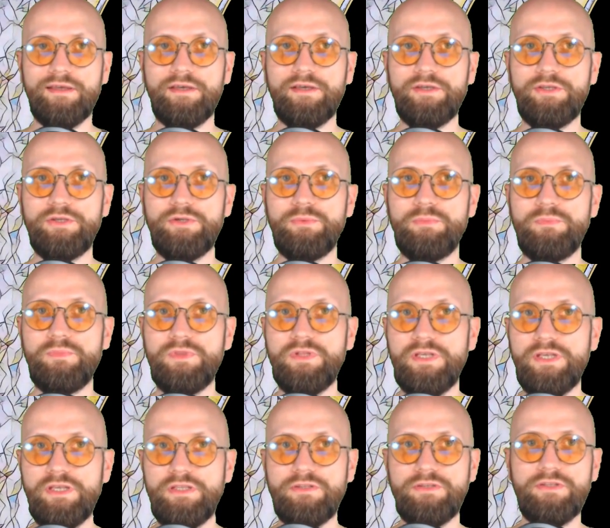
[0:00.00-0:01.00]
you
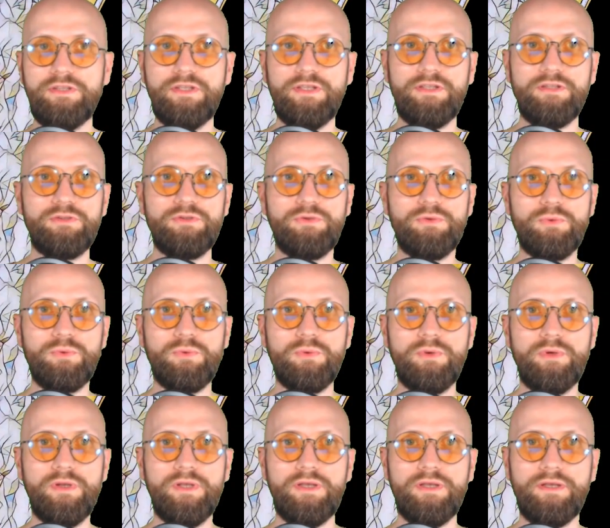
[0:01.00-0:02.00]
need to
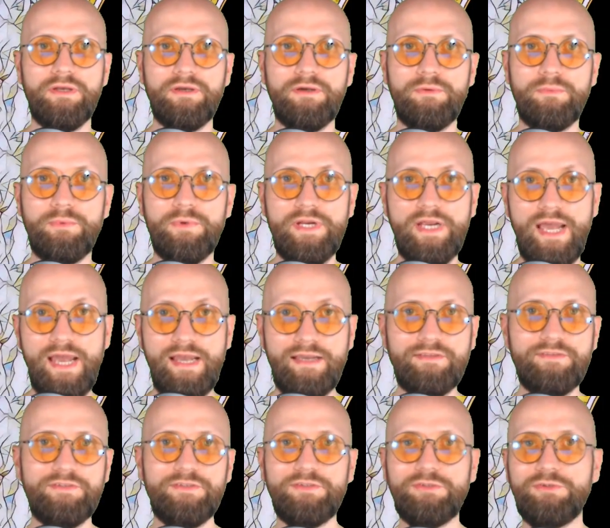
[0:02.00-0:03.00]

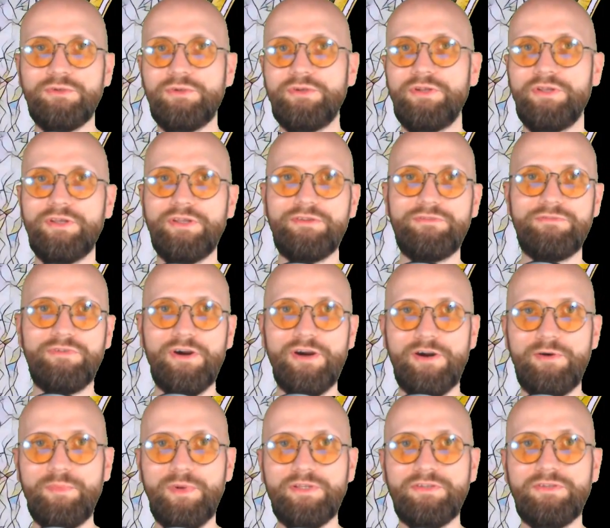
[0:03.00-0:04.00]
react to the
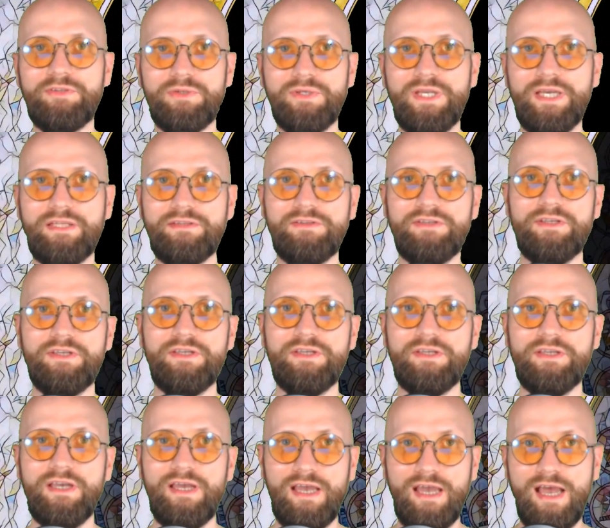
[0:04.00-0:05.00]
environment to get
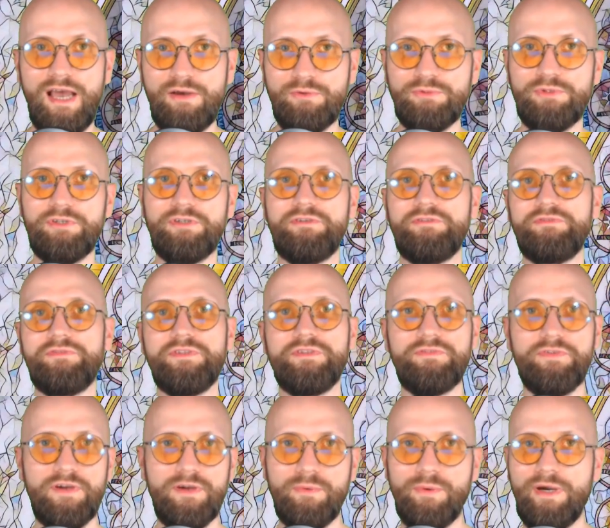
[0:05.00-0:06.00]
out of the
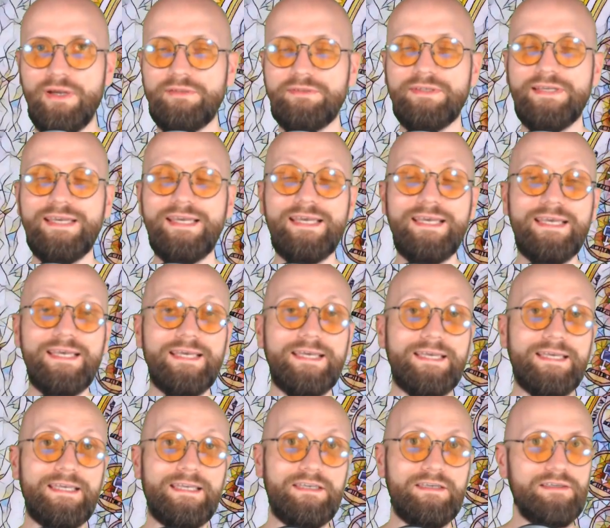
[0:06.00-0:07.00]
Feywild,
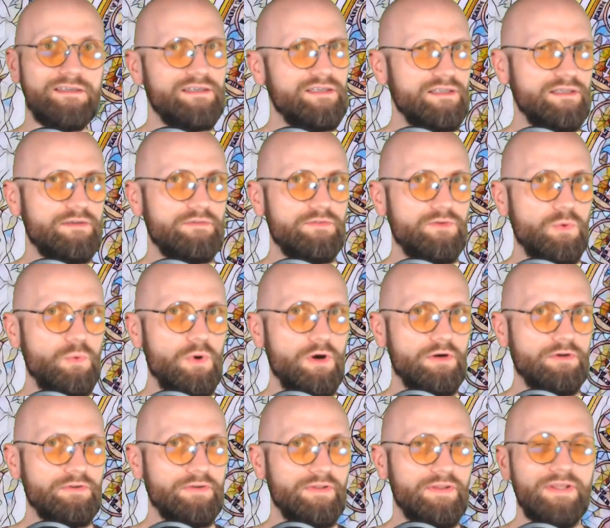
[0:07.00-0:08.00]
if you
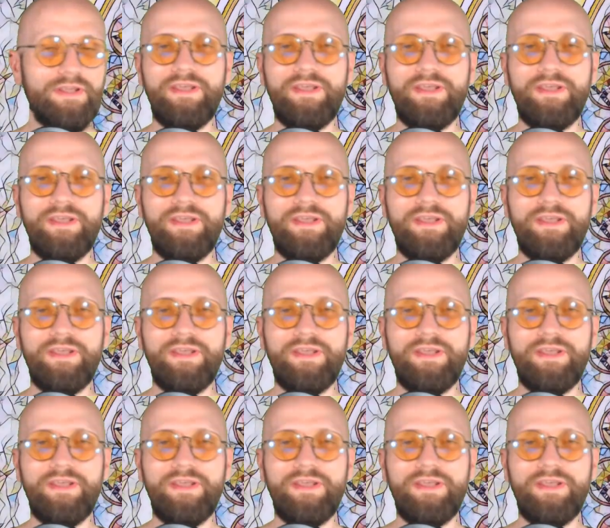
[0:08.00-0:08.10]
want.